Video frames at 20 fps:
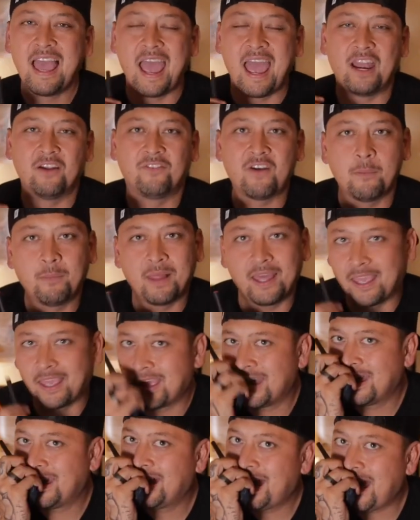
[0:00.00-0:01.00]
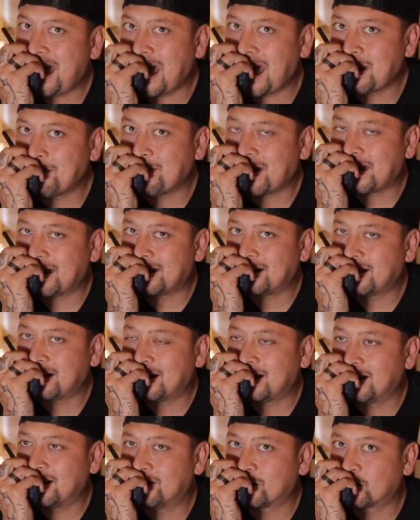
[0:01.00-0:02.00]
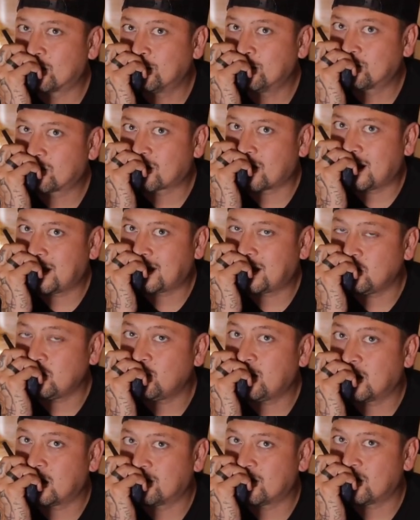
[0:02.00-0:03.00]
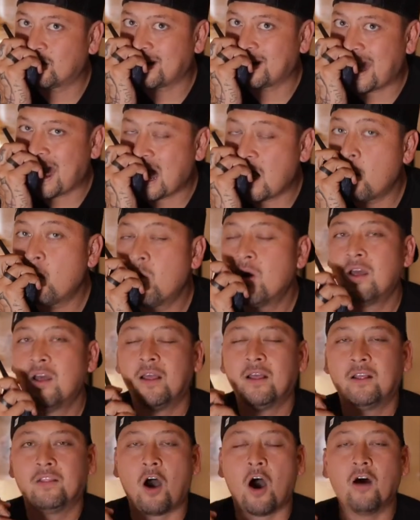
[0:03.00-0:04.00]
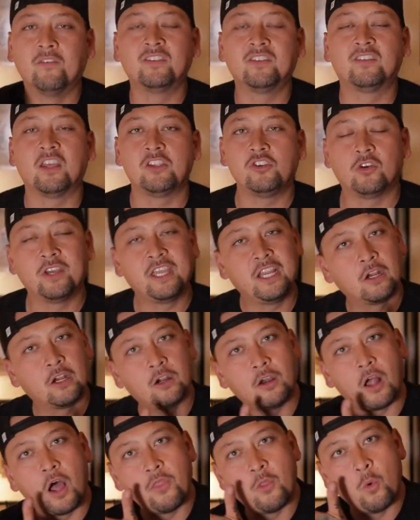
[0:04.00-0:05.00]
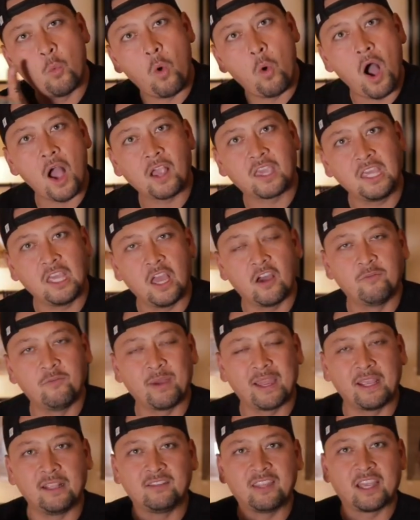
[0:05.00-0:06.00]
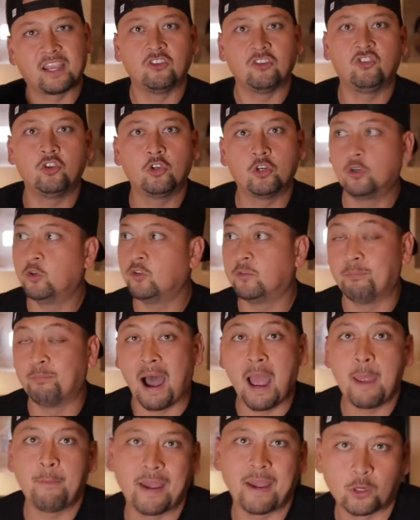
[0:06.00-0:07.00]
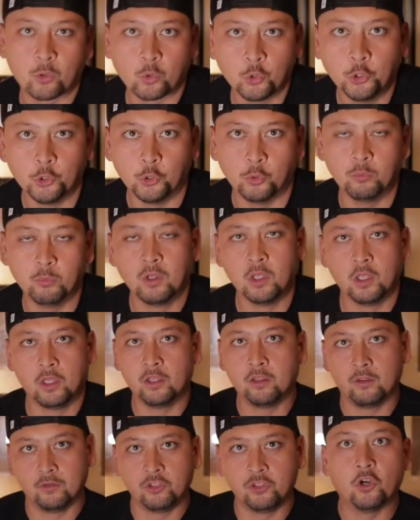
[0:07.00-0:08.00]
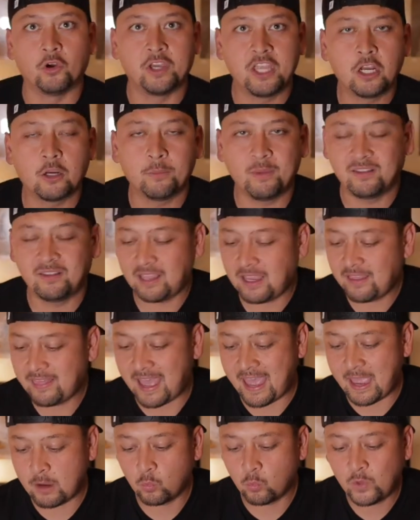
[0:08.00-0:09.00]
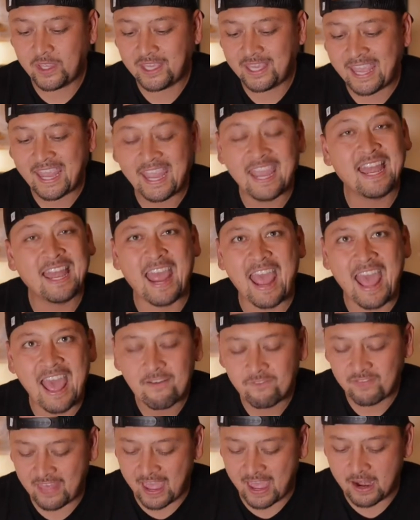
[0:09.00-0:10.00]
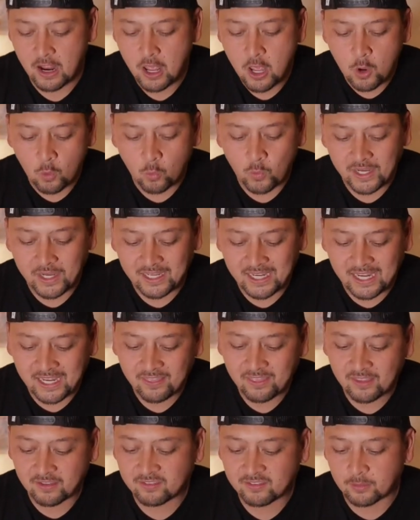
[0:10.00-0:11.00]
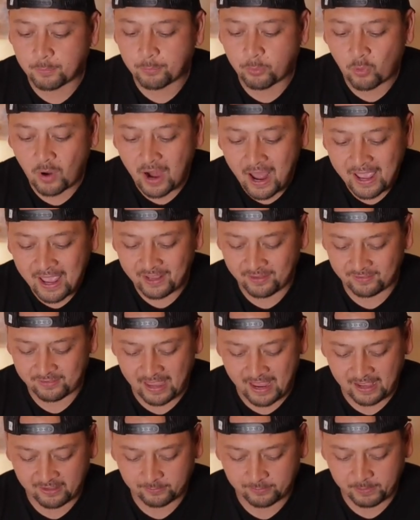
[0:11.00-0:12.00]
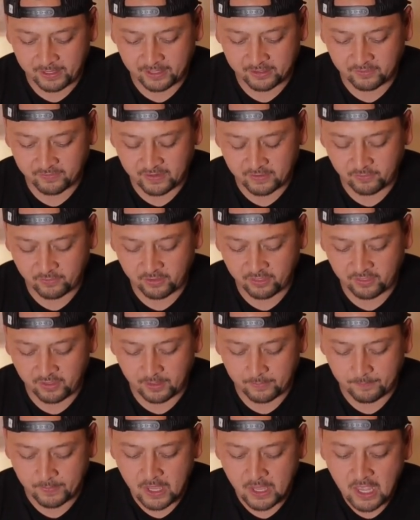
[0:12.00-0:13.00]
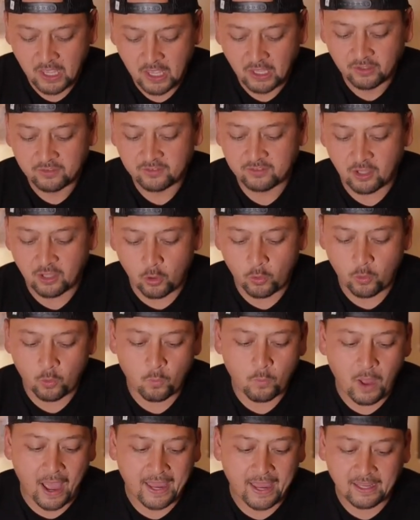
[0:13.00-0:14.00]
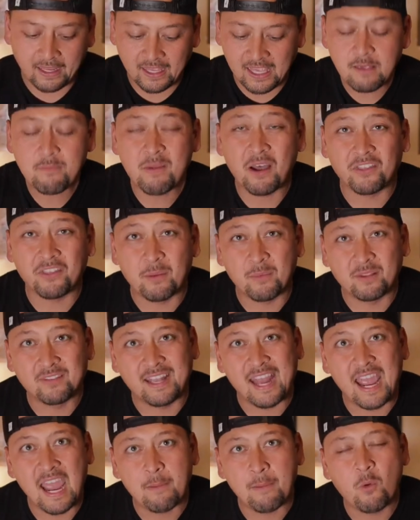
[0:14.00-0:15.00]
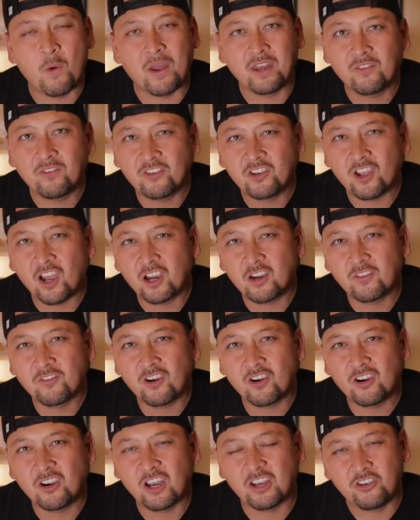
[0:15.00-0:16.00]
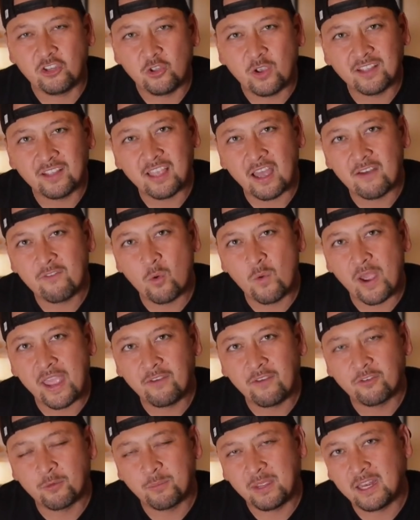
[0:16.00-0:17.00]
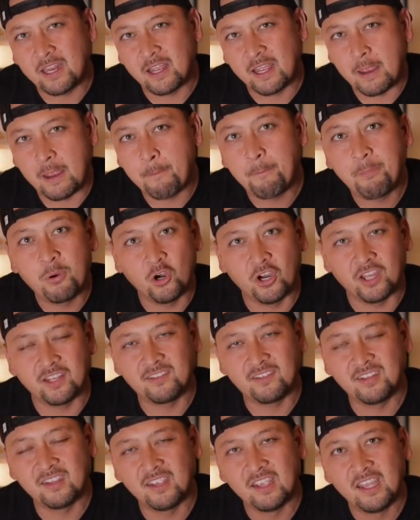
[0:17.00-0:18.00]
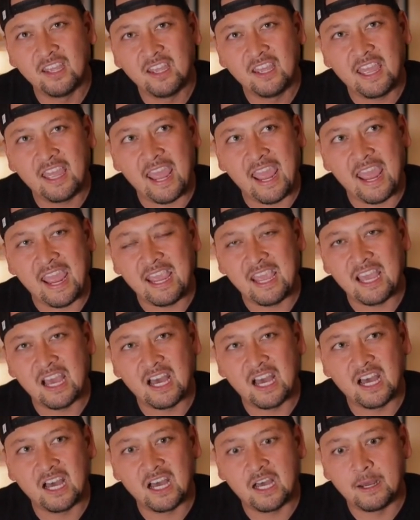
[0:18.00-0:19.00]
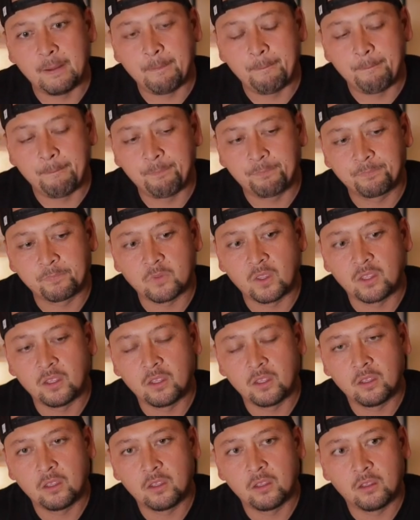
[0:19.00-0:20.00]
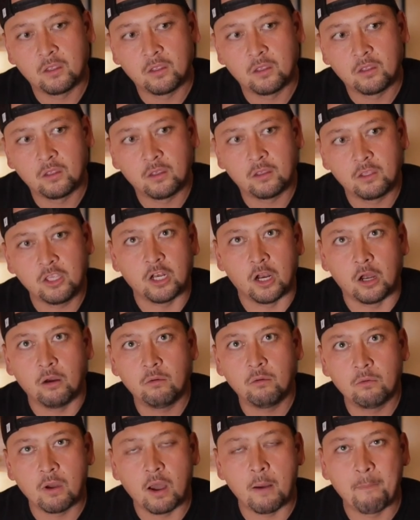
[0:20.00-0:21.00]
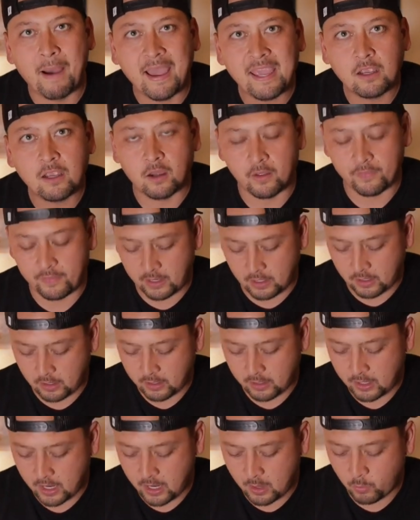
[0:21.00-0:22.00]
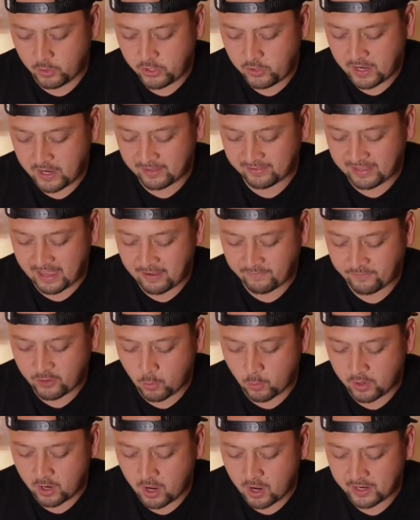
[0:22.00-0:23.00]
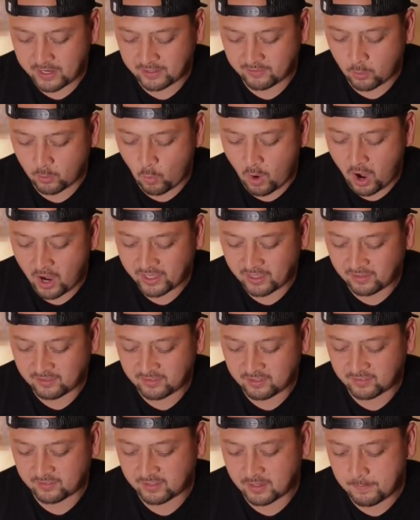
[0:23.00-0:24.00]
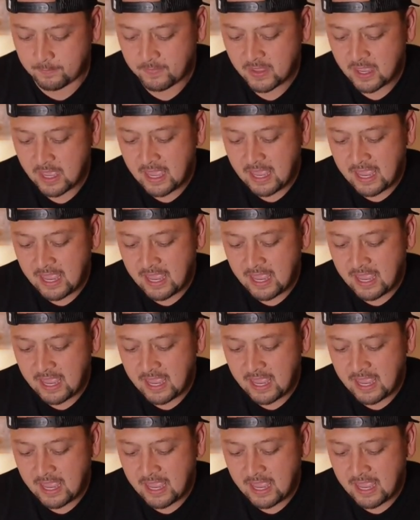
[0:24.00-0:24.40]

And if I'm like, hey man, the groom's crying, can you get over there now? All of a sudden you'll hear on the walkie of my second shooter who's by my groom, you'll hear me say that, and we can't have that. We need the surprise aspect of everything. So I emailed them and said, hey, I'm a wedding photographer. Do you guys have a way for me to input a you know, a mic on there. What do you guys have going on? It's a walkie system.